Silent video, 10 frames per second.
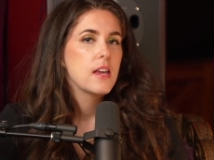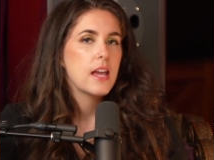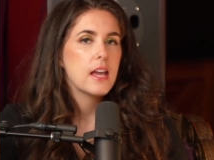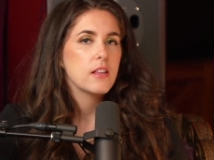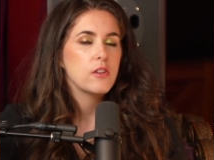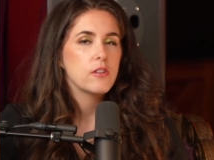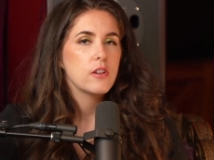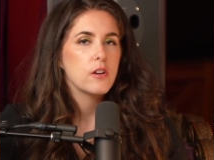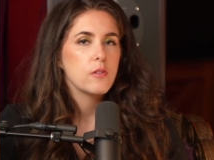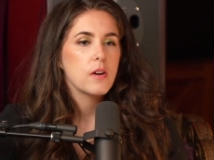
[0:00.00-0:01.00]
and,
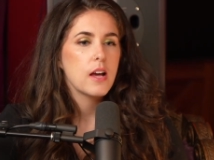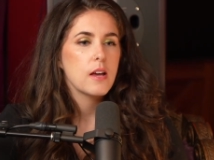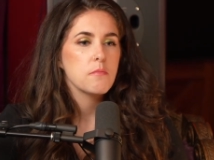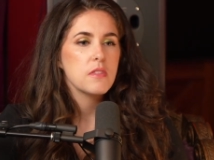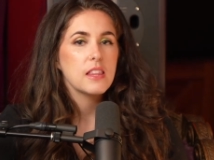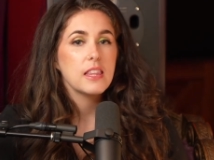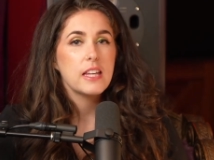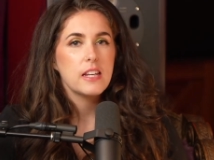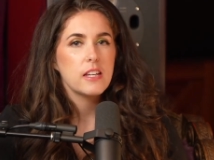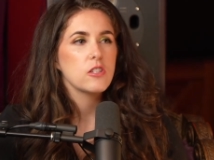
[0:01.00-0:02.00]
the
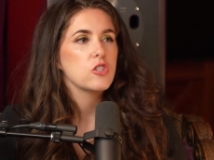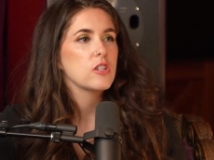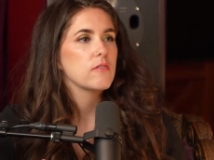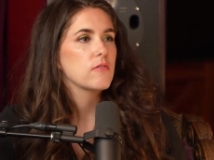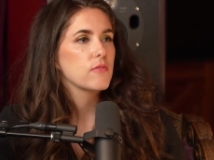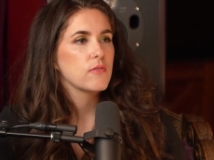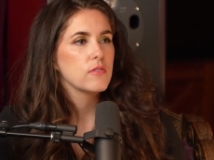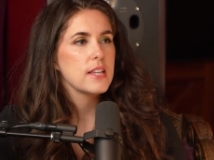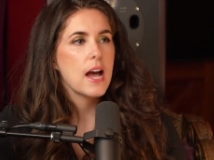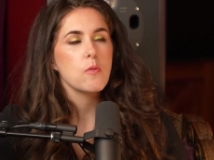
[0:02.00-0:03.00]
lineage of
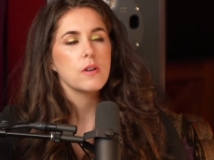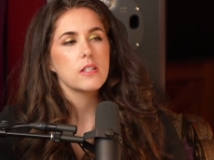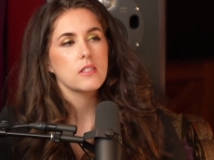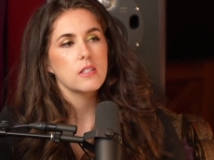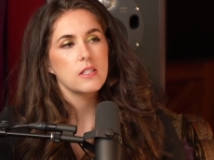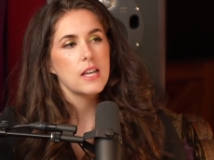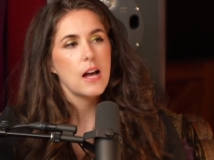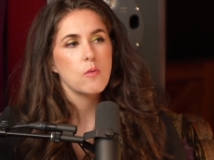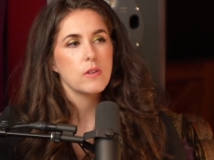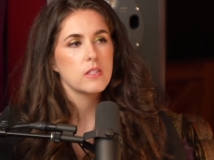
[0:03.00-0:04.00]
Taoists and
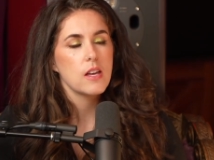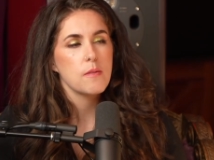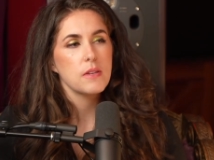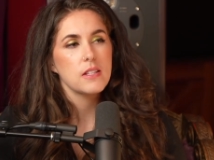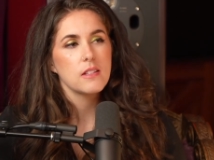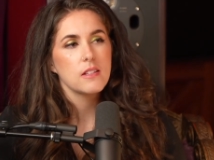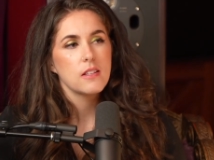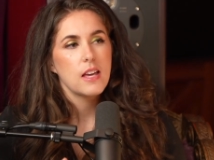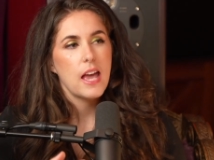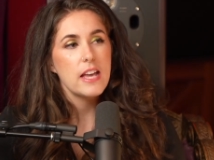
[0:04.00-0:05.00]
Taoism and
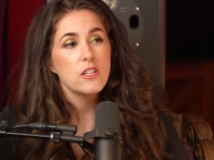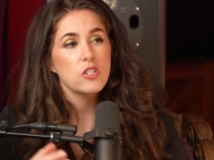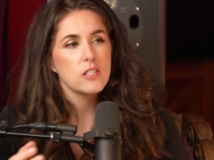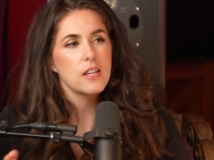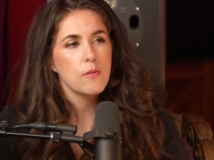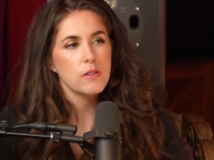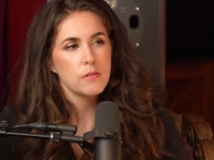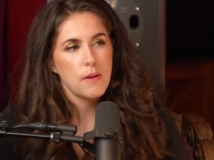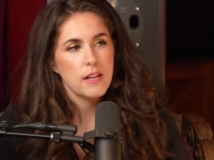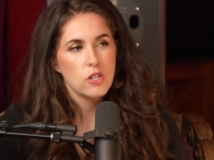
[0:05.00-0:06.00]
ancient Taoist
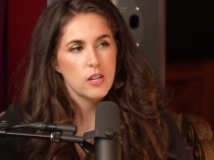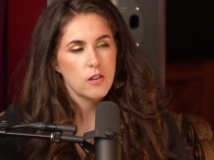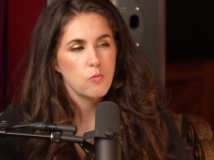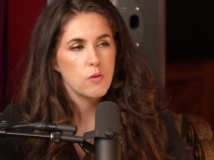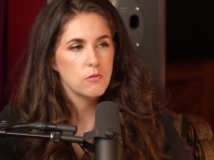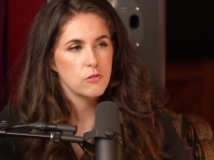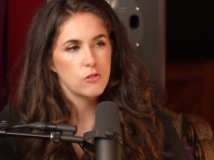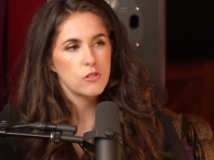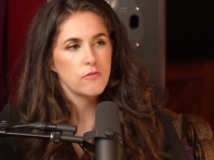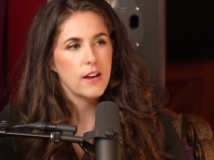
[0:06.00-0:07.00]
magic. What would you
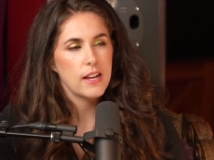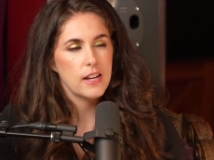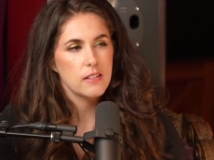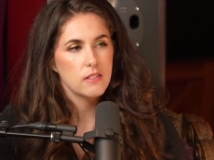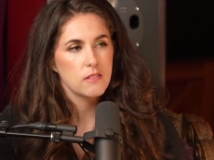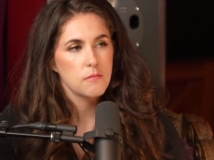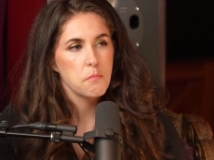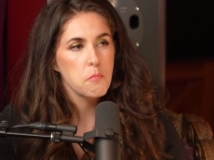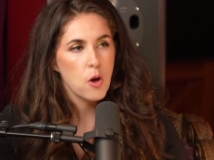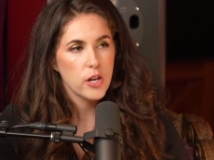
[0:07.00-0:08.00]
define as
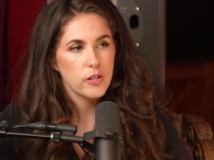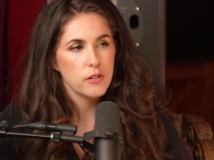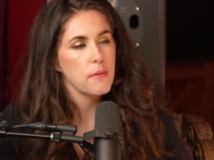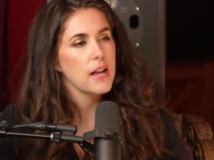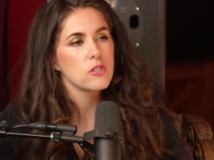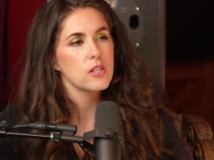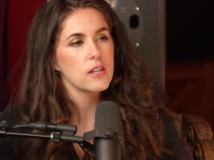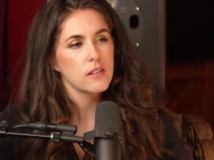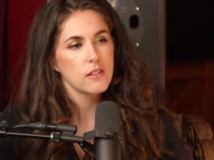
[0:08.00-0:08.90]
modern magic?